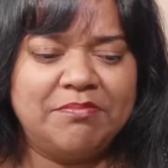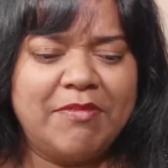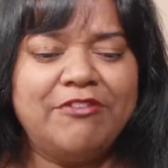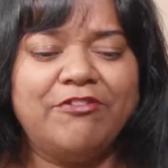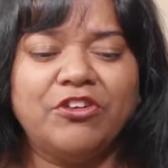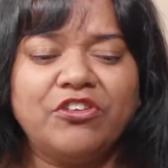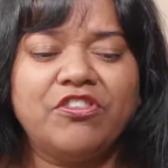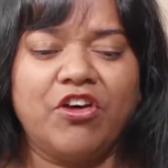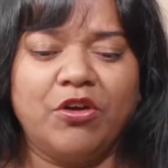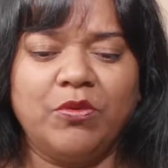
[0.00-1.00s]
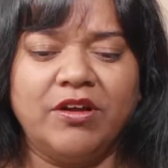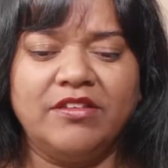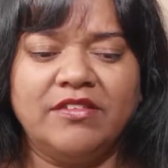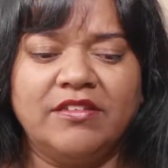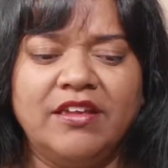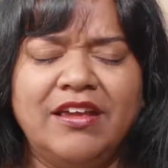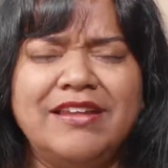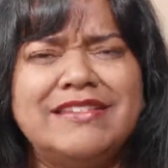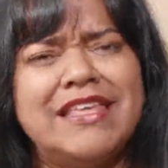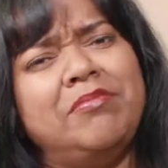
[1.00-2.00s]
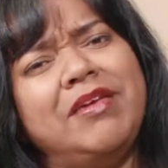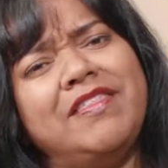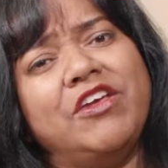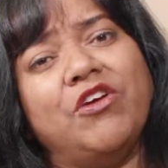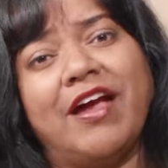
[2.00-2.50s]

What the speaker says: my first thought was, does that mean that you're